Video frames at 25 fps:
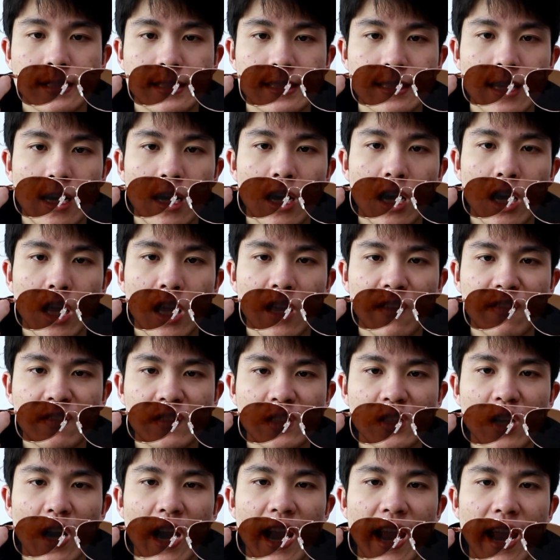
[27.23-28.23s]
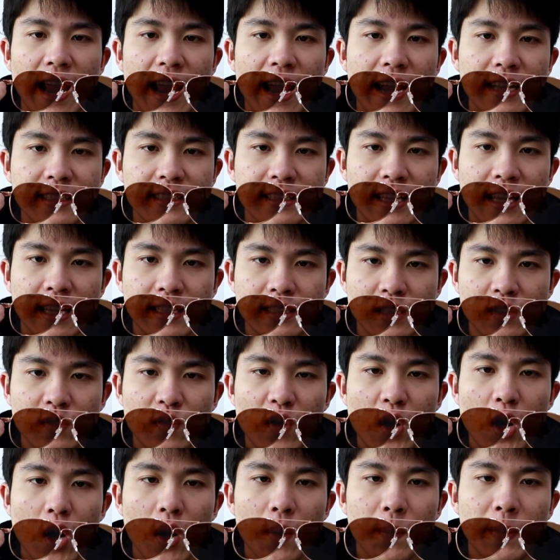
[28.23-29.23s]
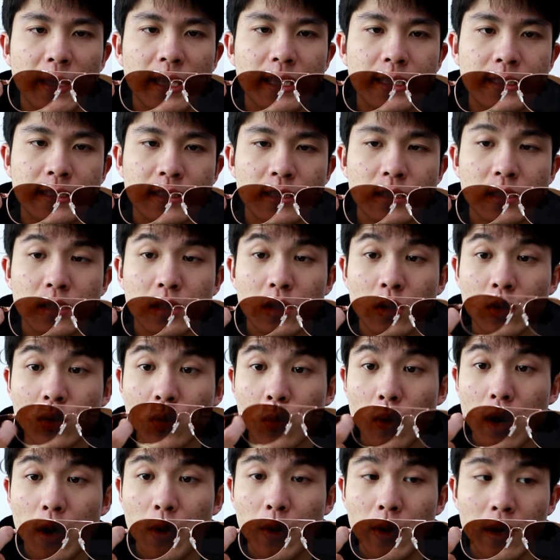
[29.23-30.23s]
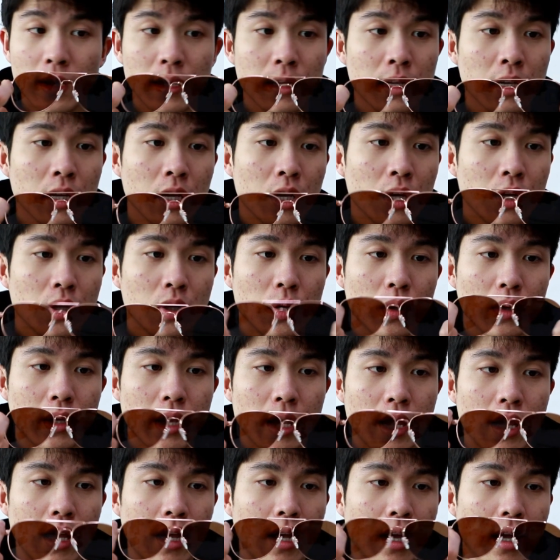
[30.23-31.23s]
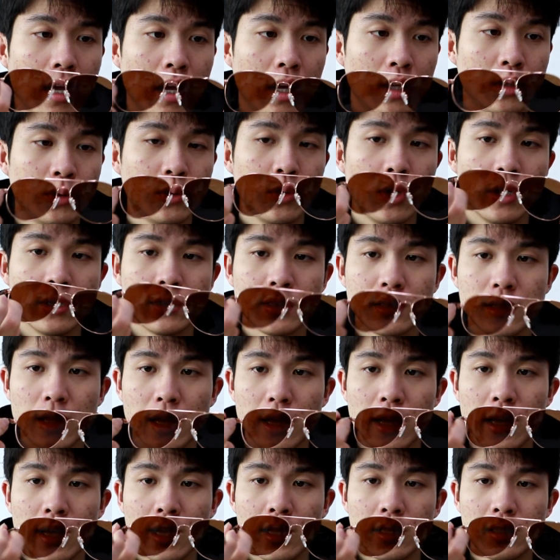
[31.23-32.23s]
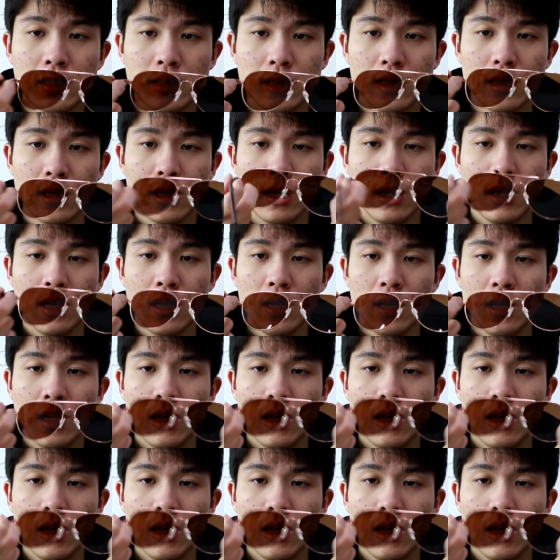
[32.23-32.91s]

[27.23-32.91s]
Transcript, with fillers: so if your head is very big, don't worry you can adjust it uh,